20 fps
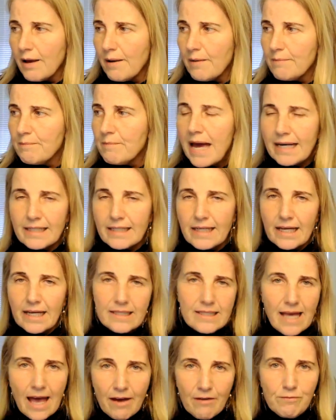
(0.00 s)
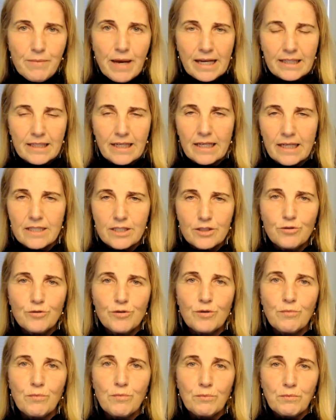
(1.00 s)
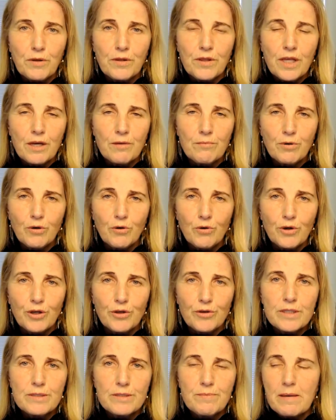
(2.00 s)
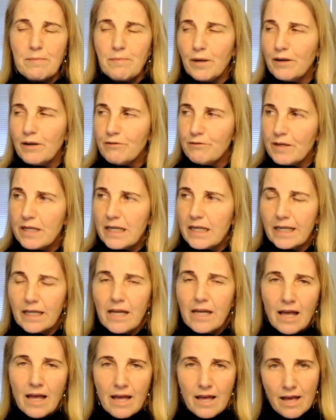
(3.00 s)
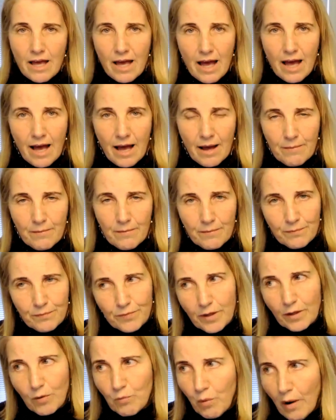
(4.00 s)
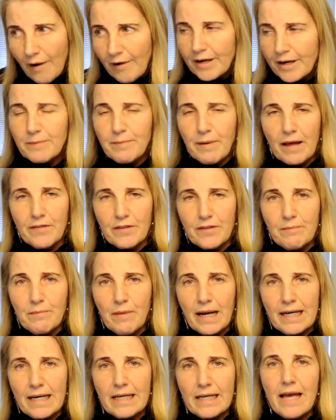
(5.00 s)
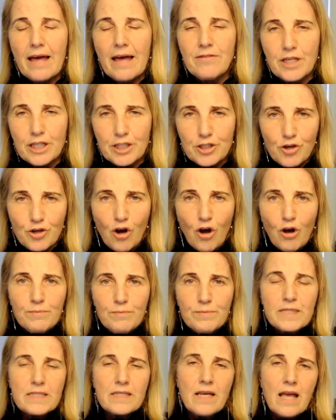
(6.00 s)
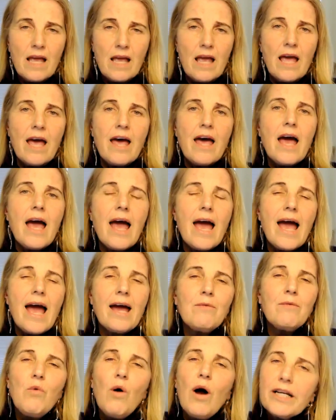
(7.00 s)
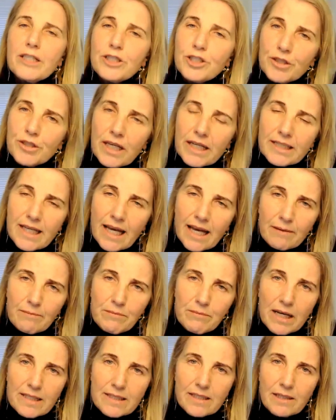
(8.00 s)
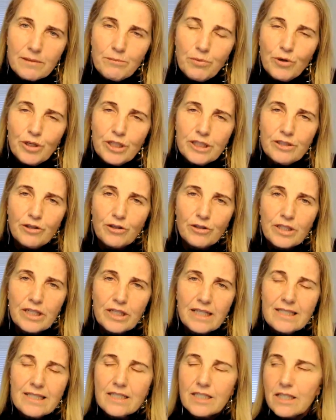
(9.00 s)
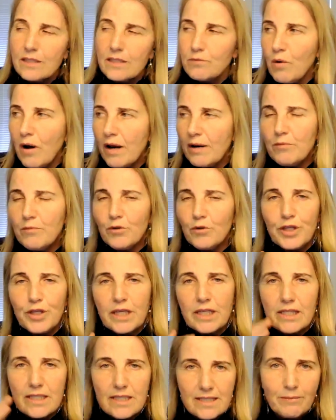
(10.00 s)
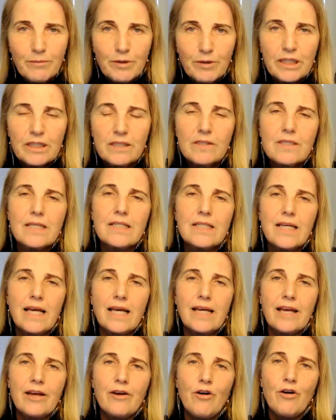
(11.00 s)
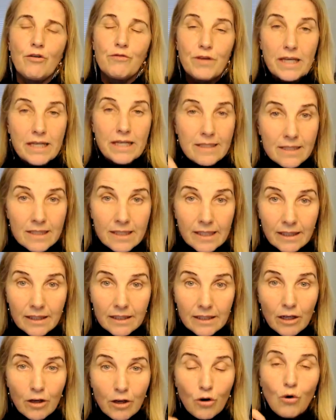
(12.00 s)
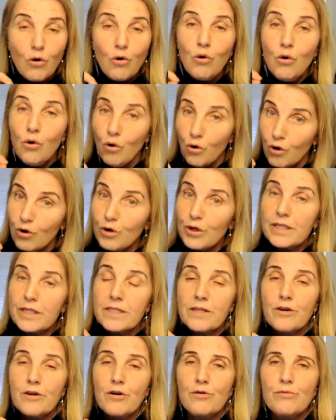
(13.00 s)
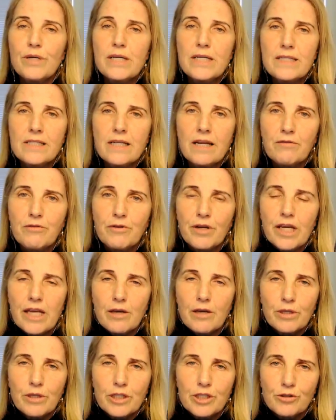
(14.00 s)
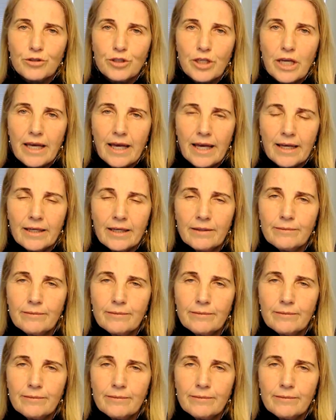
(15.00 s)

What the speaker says: mandates to the employers. People are feeling worried about their money and their jobs. And why should they take Marsden Point on? It's just one more thing that someone else can take care of, isn't it? Or is there a reason every Kiwi should care?